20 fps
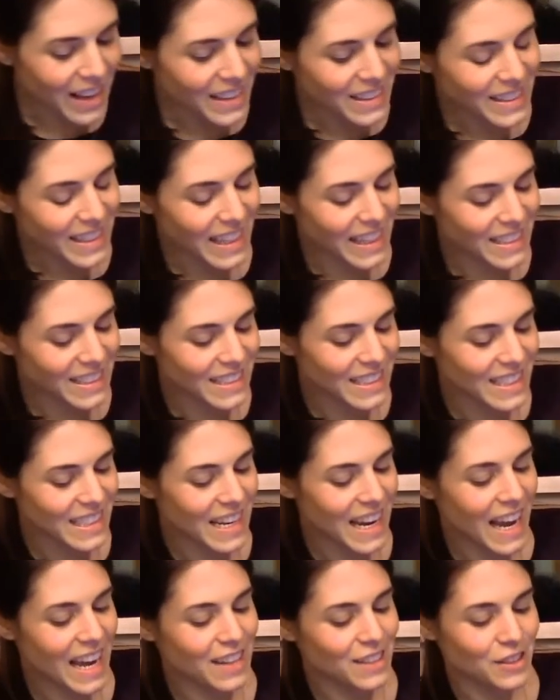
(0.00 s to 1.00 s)
They
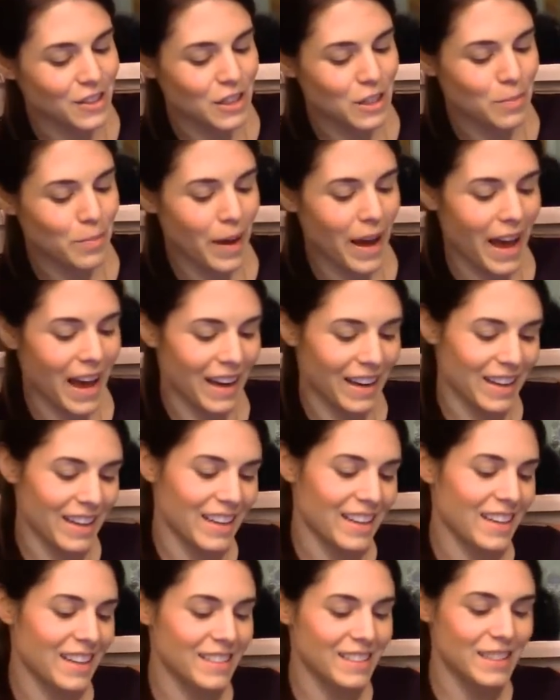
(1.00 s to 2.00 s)
see Angie
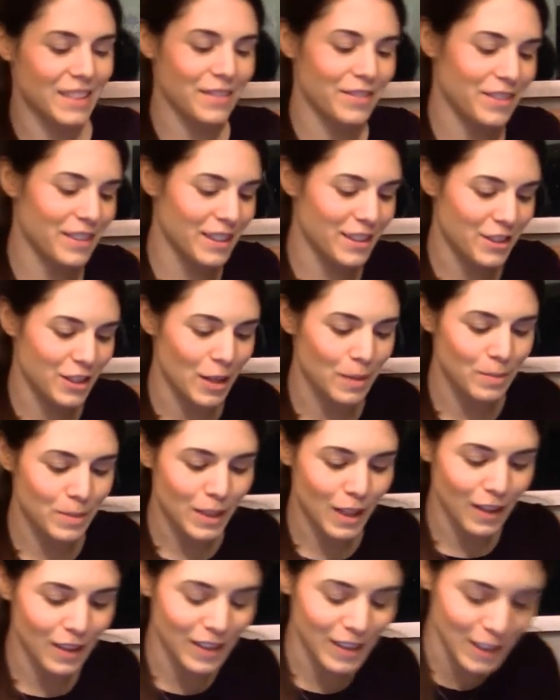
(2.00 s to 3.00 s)
packing, and Tiffany jumps
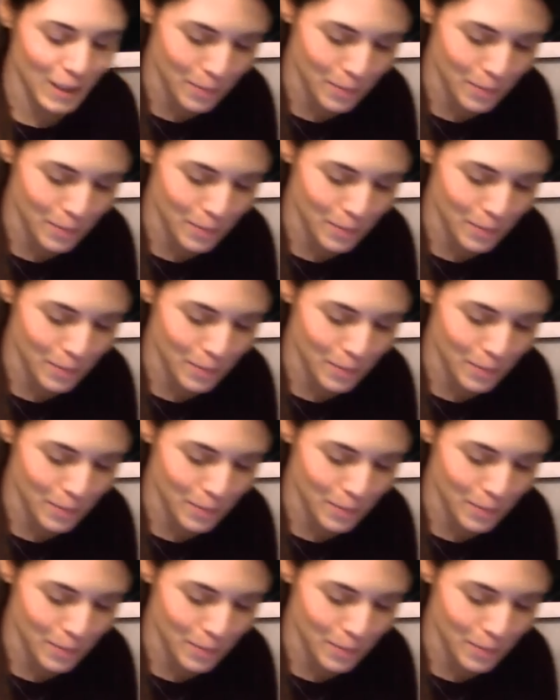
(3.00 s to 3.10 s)
on his